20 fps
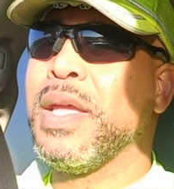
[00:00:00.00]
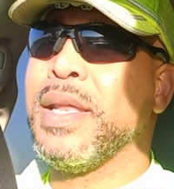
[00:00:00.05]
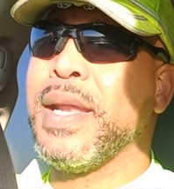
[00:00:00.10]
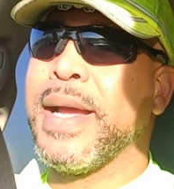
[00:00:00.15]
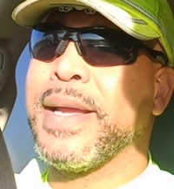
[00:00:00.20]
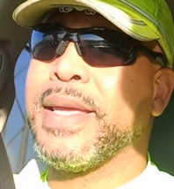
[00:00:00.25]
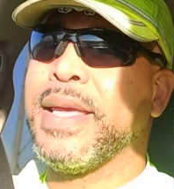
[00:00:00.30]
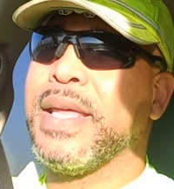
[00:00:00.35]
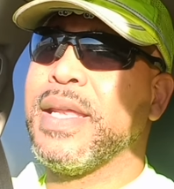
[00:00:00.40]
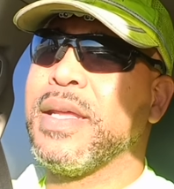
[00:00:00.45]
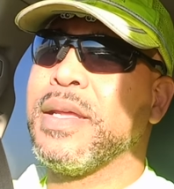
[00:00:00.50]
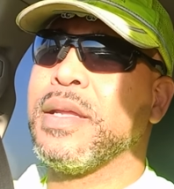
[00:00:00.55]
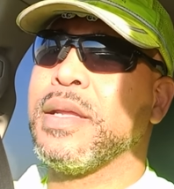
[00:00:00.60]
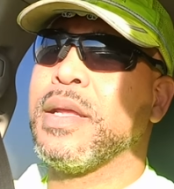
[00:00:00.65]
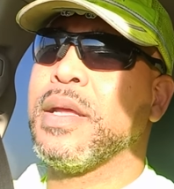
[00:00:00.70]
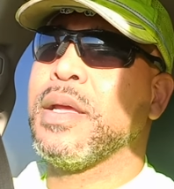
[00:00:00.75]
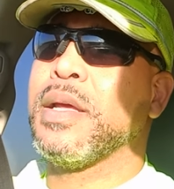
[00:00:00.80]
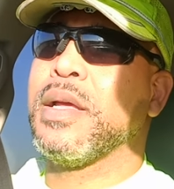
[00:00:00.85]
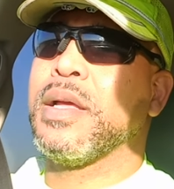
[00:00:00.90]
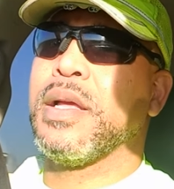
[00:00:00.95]
And I get
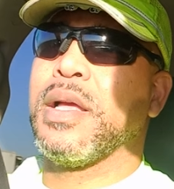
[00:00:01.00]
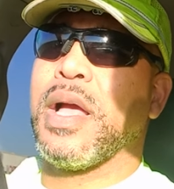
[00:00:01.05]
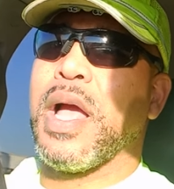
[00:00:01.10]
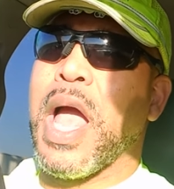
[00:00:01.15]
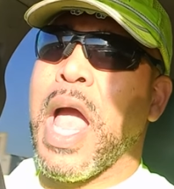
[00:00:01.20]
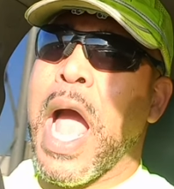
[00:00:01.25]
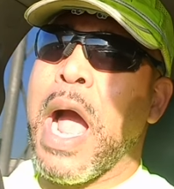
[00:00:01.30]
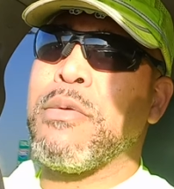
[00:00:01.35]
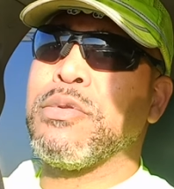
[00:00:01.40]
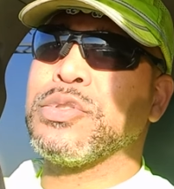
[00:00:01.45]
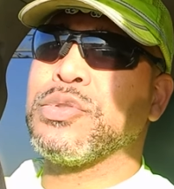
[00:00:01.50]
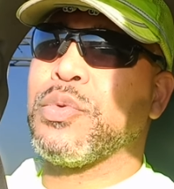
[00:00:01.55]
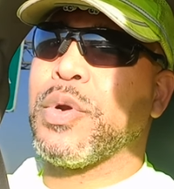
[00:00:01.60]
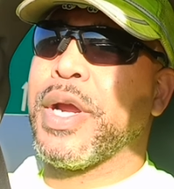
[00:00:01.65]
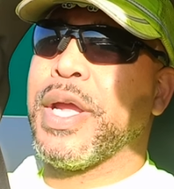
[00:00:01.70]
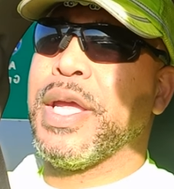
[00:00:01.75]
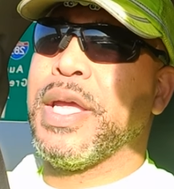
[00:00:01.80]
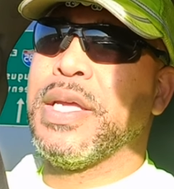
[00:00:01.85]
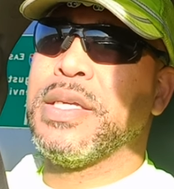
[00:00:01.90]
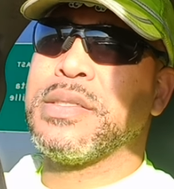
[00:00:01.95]
it. I was
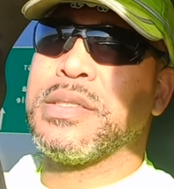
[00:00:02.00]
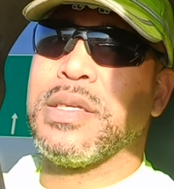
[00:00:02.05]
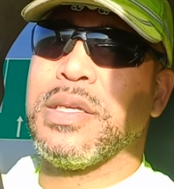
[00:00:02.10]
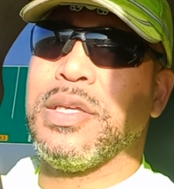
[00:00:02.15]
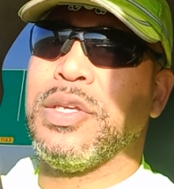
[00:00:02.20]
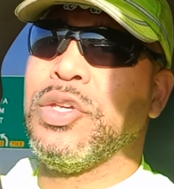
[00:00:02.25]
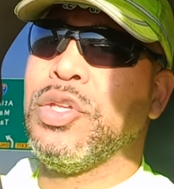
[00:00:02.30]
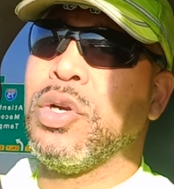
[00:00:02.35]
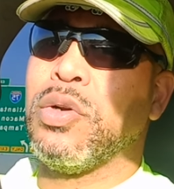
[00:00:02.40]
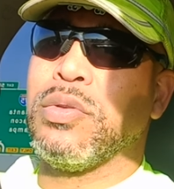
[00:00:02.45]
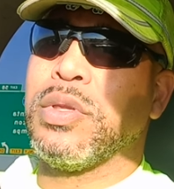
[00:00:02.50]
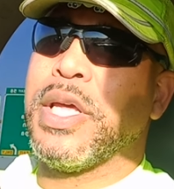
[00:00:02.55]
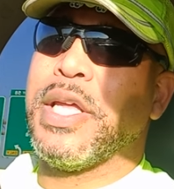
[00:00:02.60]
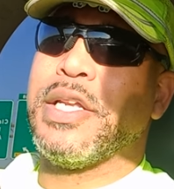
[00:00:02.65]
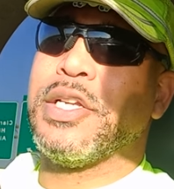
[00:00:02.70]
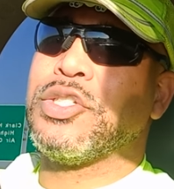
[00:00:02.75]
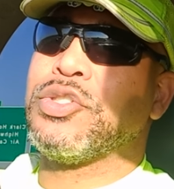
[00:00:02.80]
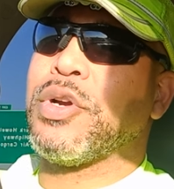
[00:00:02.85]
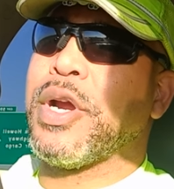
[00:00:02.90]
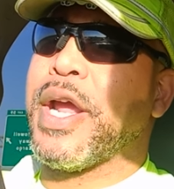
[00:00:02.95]
raised, you don't let
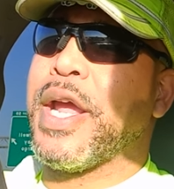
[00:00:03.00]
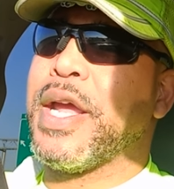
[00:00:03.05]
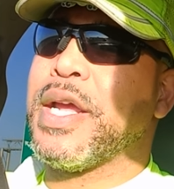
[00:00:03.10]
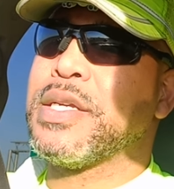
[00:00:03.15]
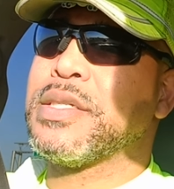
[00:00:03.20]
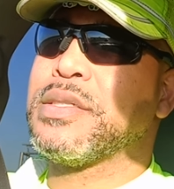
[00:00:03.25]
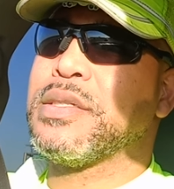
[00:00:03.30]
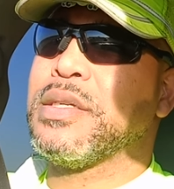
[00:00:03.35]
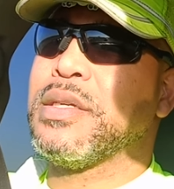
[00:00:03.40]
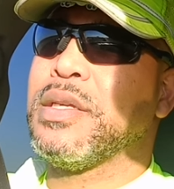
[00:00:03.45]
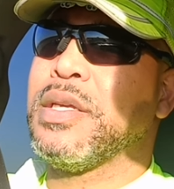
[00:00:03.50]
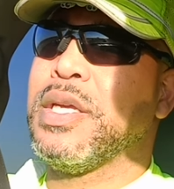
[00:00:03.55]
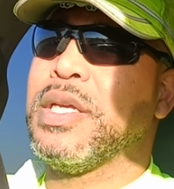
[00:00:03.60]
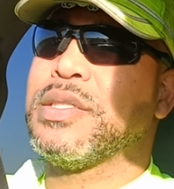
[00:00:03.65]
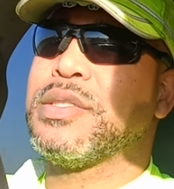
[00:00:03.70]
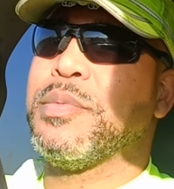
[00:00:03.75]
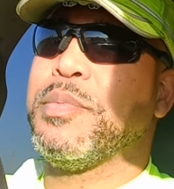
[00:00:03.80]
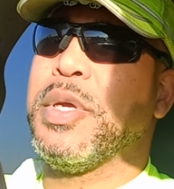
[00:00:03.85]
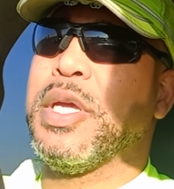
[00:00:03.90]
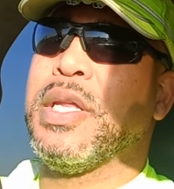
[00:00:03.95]
the trash get
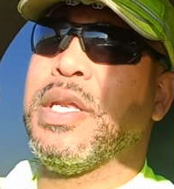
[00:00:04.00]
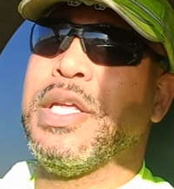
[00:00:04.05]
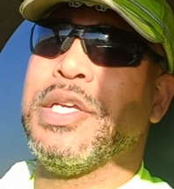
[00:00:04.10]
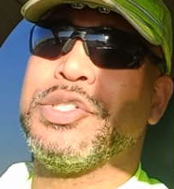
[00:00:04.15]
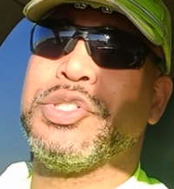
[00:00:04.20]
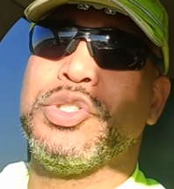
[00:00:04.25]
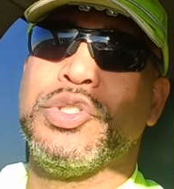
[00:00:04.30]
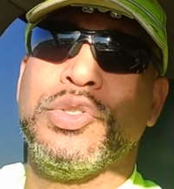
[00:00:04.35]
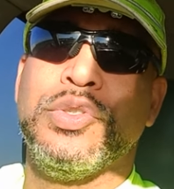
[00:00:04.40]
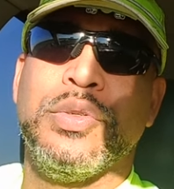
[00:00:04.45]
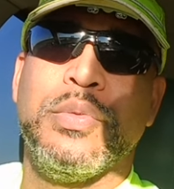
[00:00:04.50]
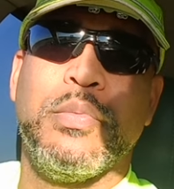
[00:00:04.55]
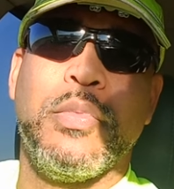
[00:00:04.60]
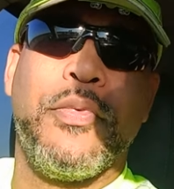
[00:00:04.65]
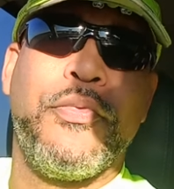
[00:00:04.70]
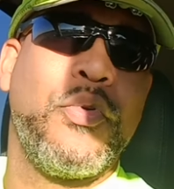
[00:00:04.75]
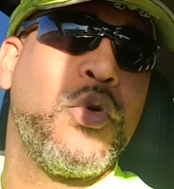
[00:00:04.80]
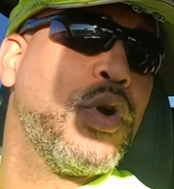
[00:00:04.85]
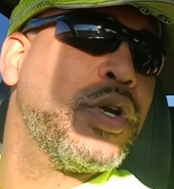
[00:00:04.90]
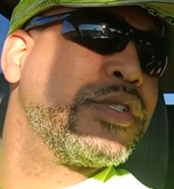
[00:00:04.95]
to be an issue
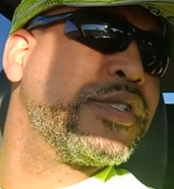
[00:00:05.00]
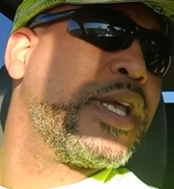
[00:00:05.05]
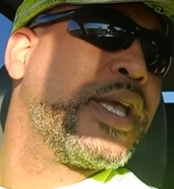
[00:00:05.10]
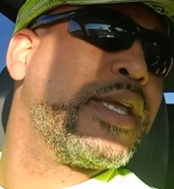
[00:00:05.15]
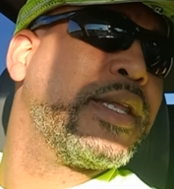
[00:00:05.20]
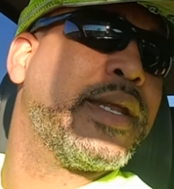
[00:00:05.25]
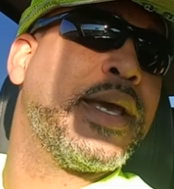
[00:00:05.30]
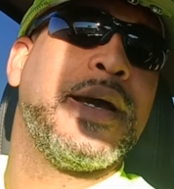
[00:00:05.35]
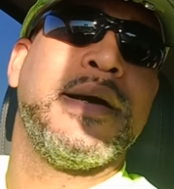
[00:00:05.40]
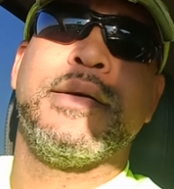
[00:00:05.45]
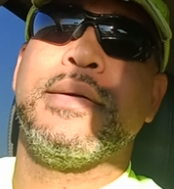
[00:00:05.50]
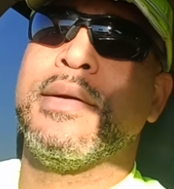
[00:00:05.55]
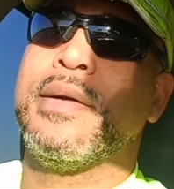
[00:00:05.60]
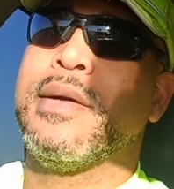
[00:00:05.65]
before it's taken out.